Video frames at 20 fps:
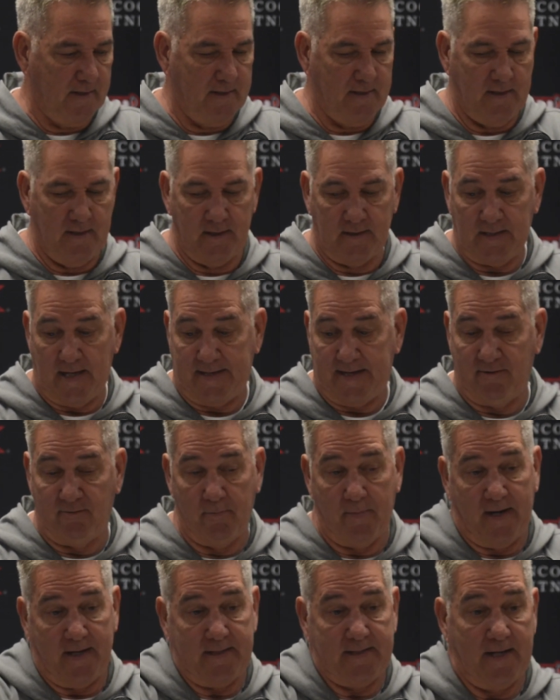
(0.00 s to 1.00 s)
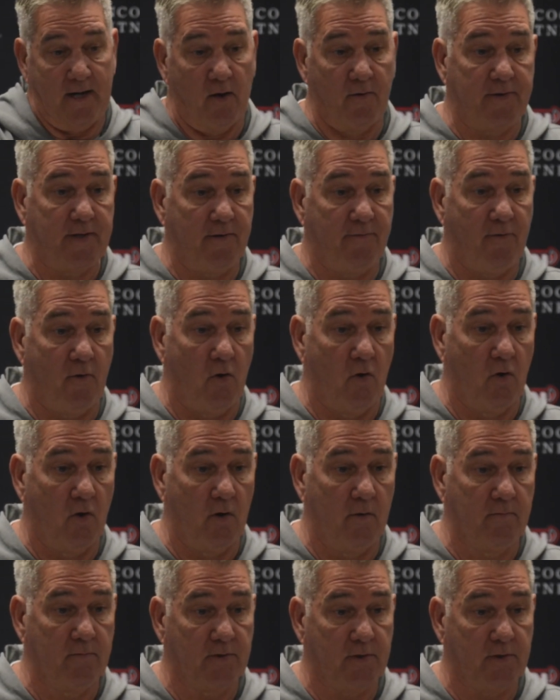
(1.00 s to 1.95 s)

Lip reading: it looks like everybody's healthy for them.